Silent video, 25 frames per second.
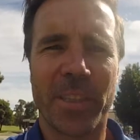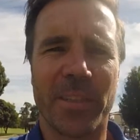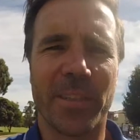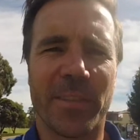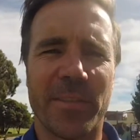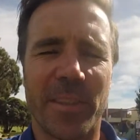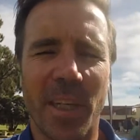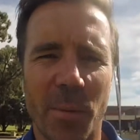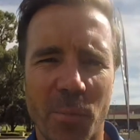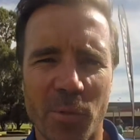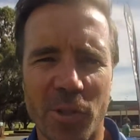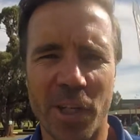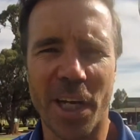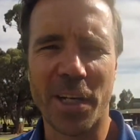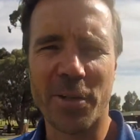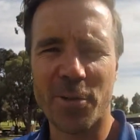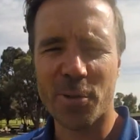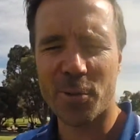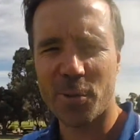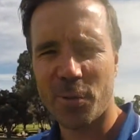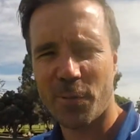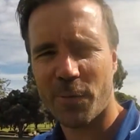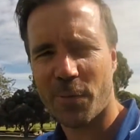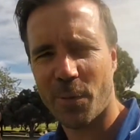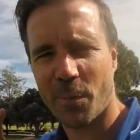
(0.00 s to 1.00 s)
This is Tim
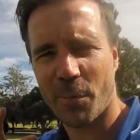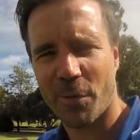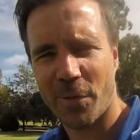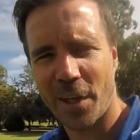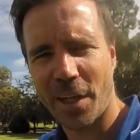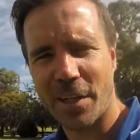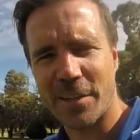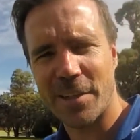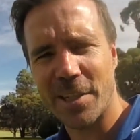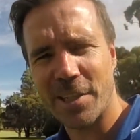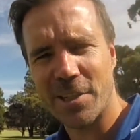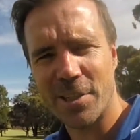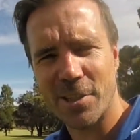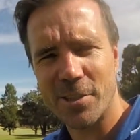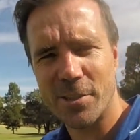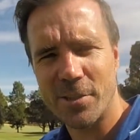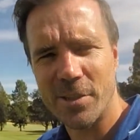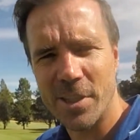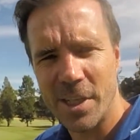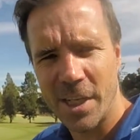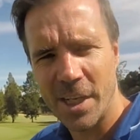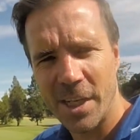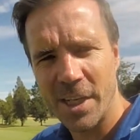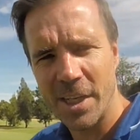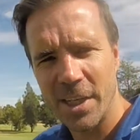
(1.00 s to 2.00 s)
Gentle from Think Digital,
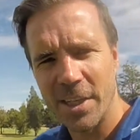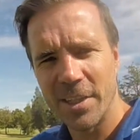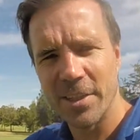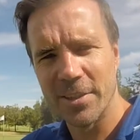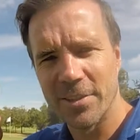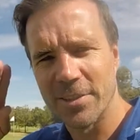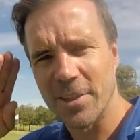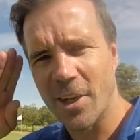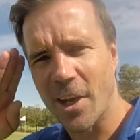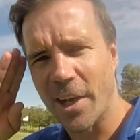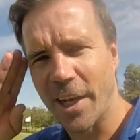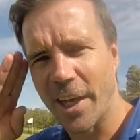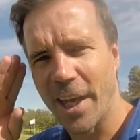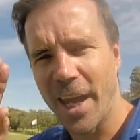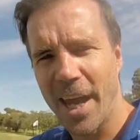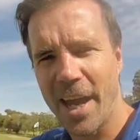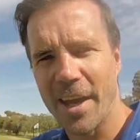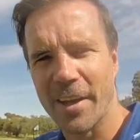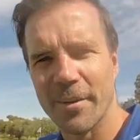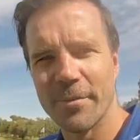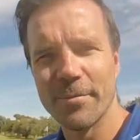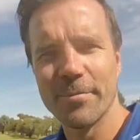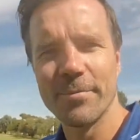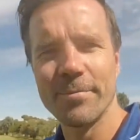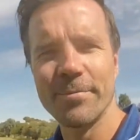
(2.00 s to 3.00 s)
signing
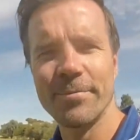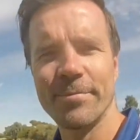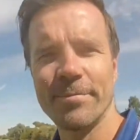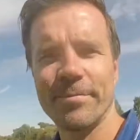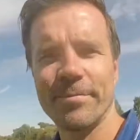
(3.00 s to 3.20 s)
out.